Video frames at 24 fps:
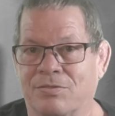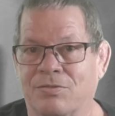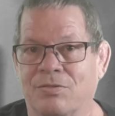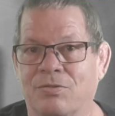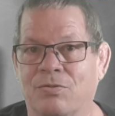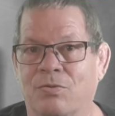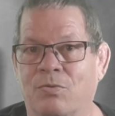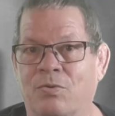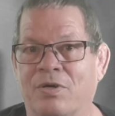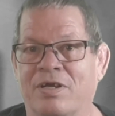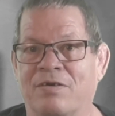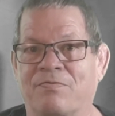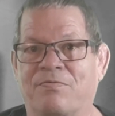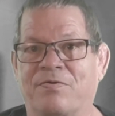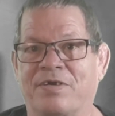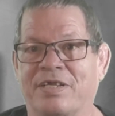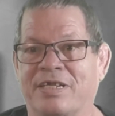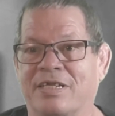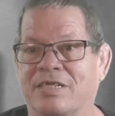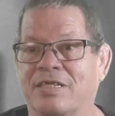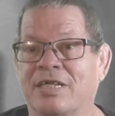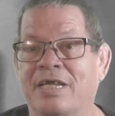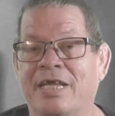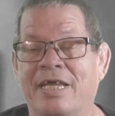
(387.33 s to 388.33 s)
Weird for
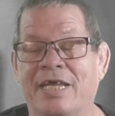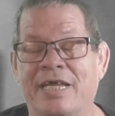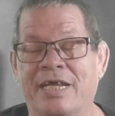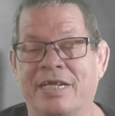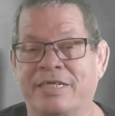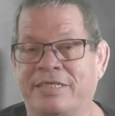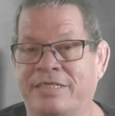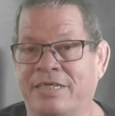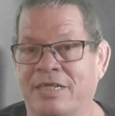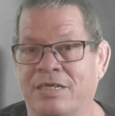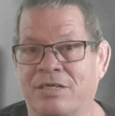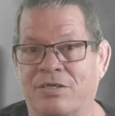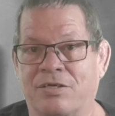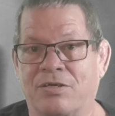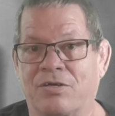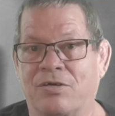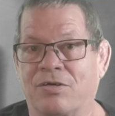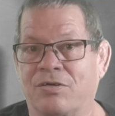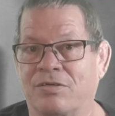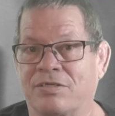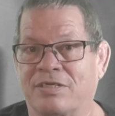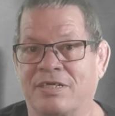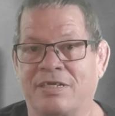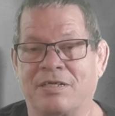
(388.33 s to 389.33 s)
you. It didn't
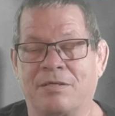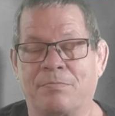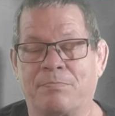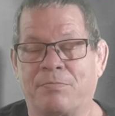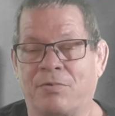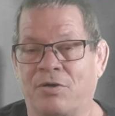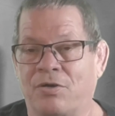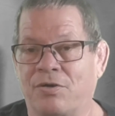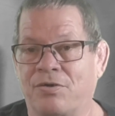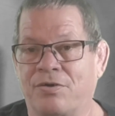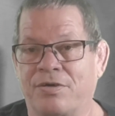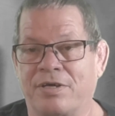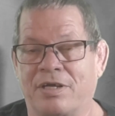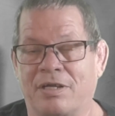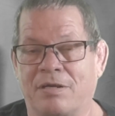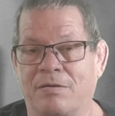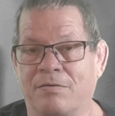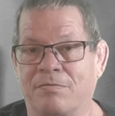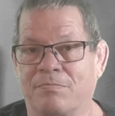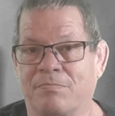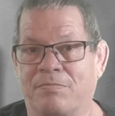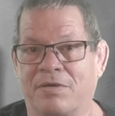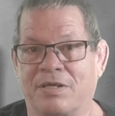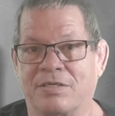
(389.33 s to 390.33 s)
hurt, didn't burn or
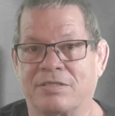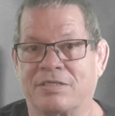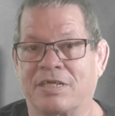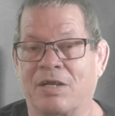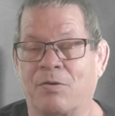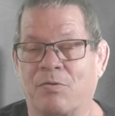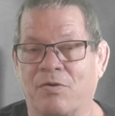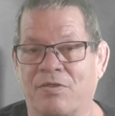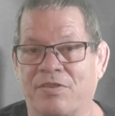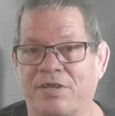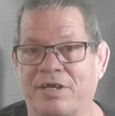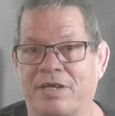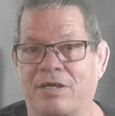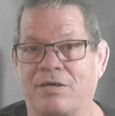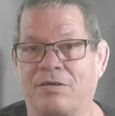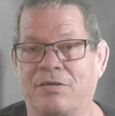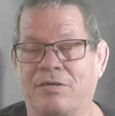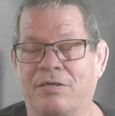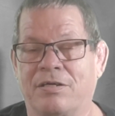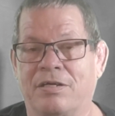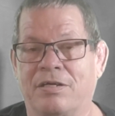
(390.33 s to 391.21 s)
nothing, but they were there.